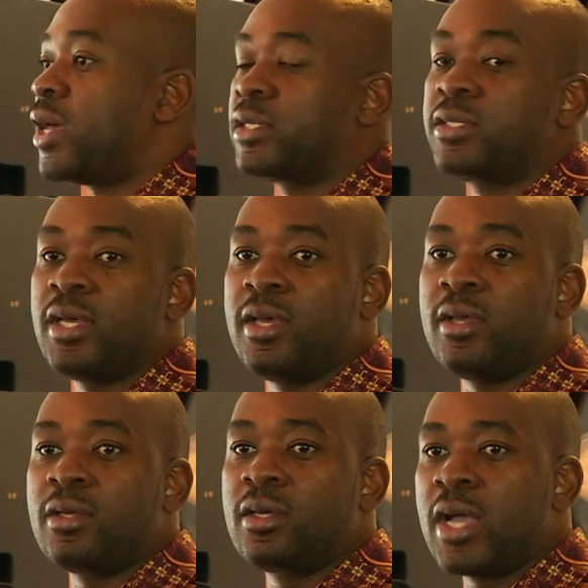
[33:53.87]
that
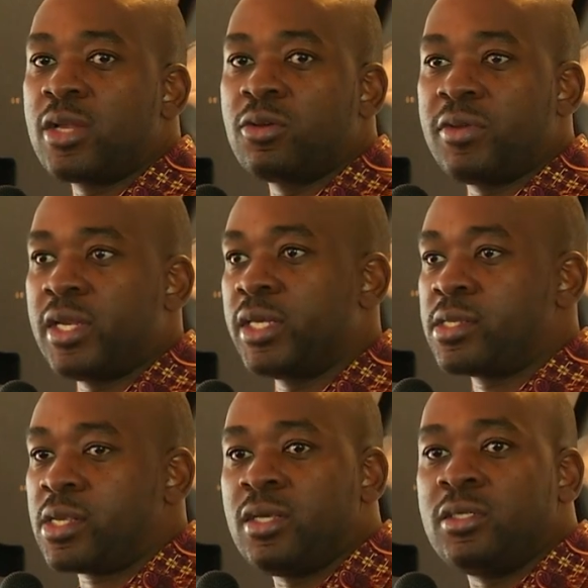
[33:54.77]
kind of an
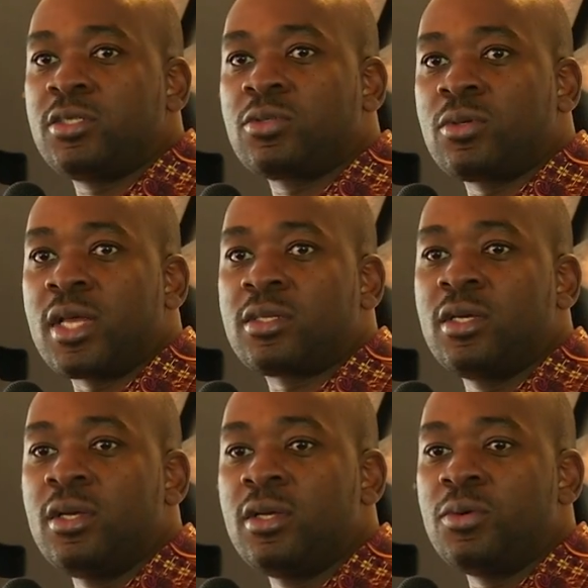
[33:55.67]
exchange so that
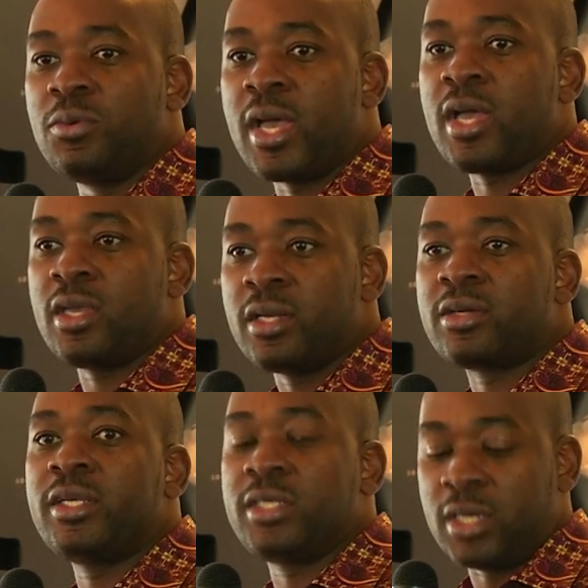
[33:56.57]
we are
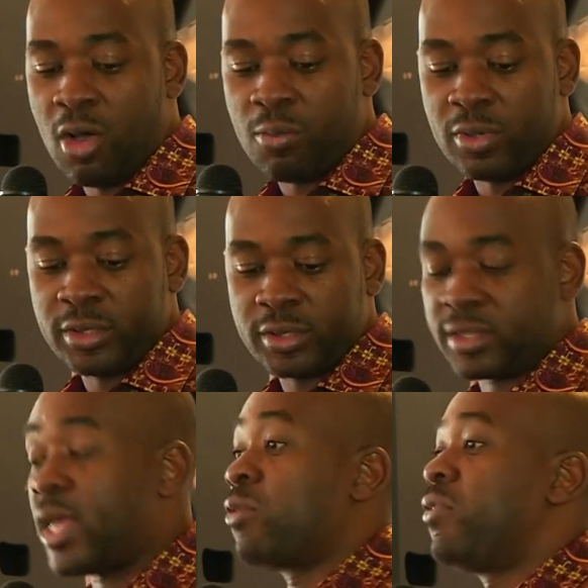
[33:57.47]
enriching our policies.
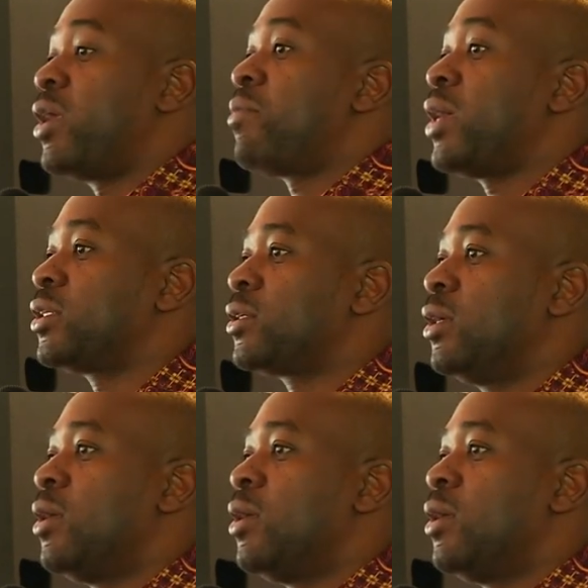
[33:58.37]
Thank you very much.